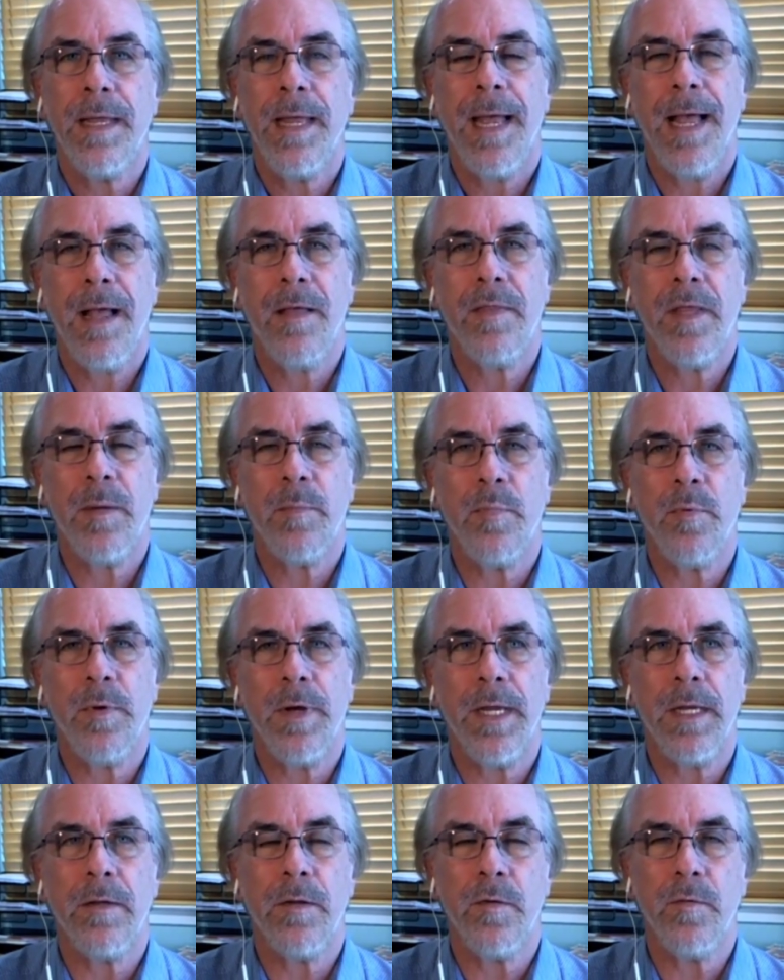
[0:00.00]
how they
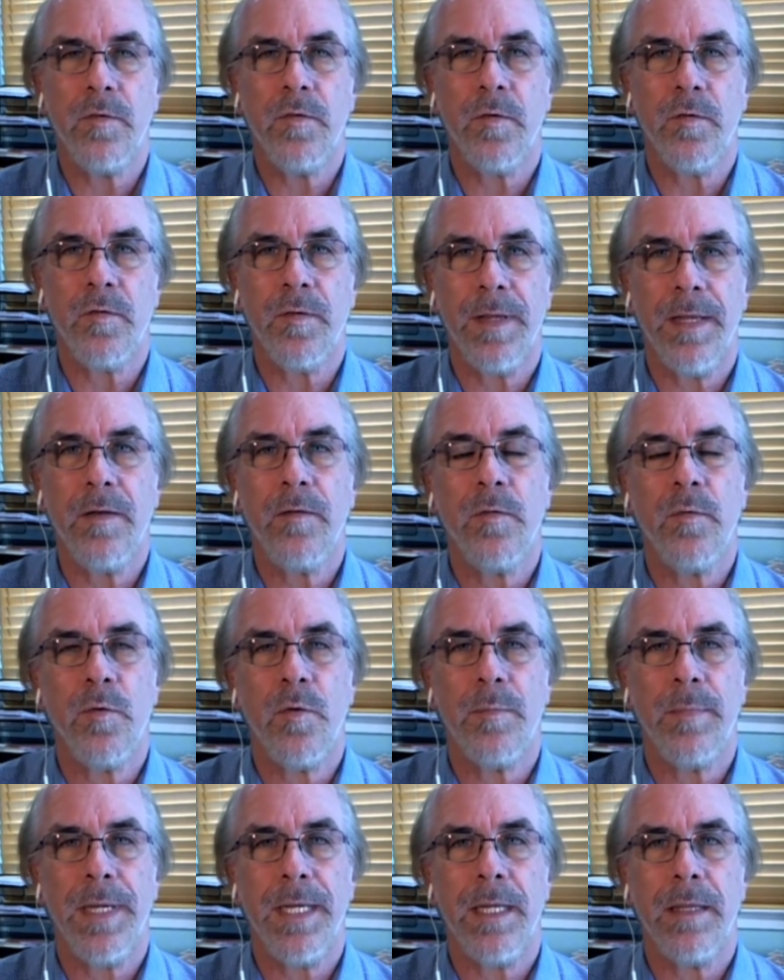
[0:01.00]
bring users into
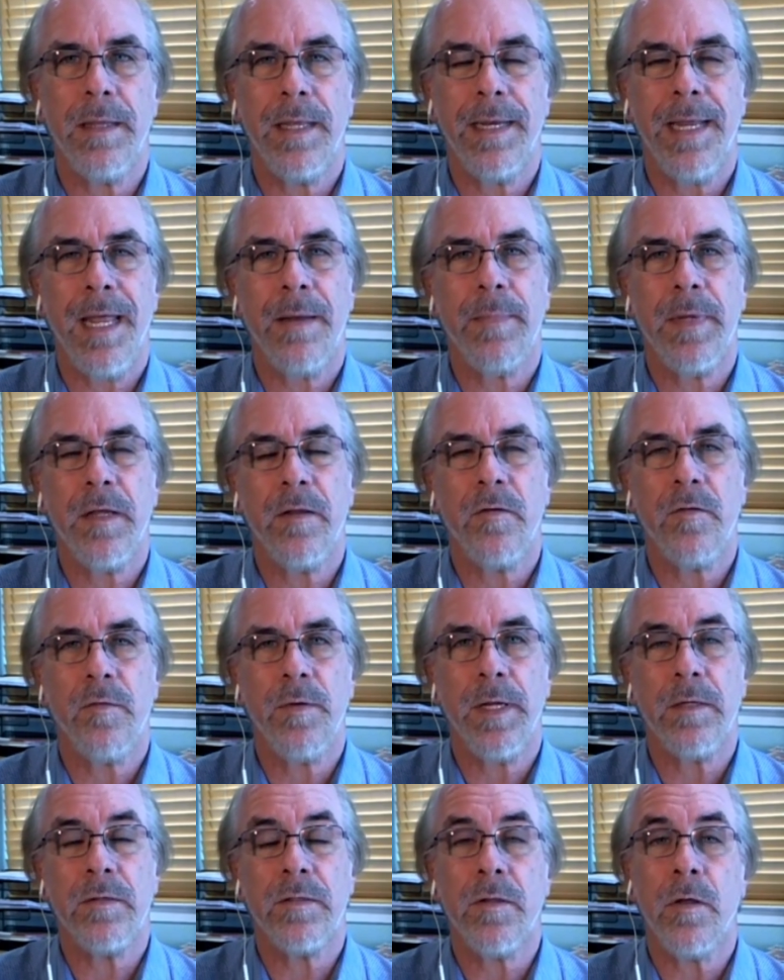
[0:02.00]
a meeting that had me
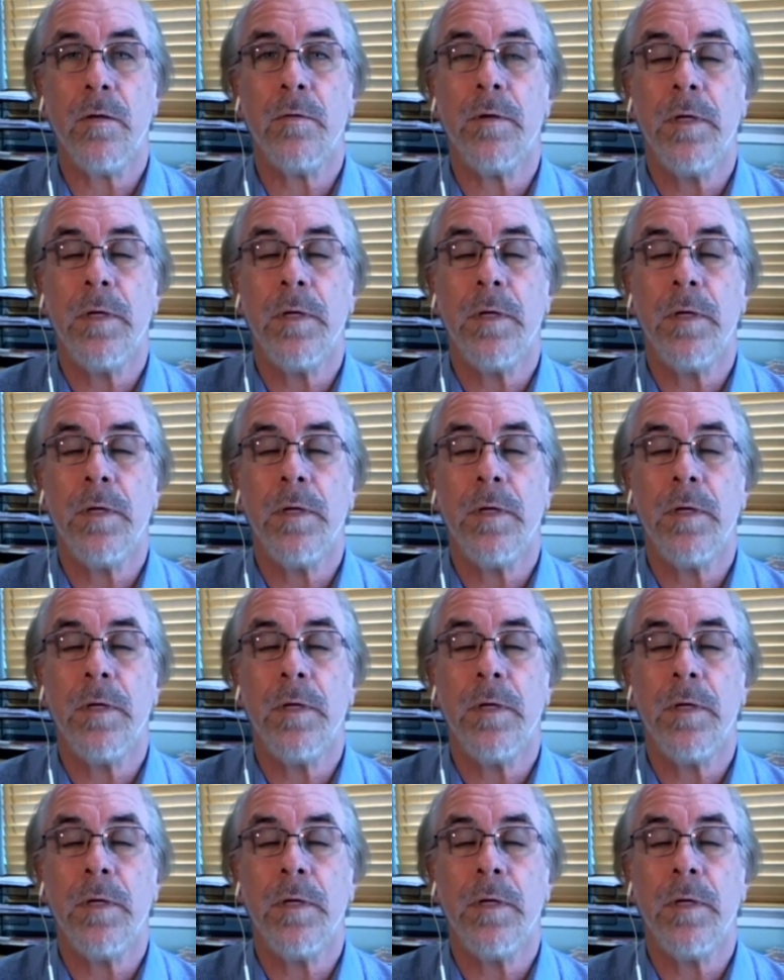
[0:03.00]
intrigued. So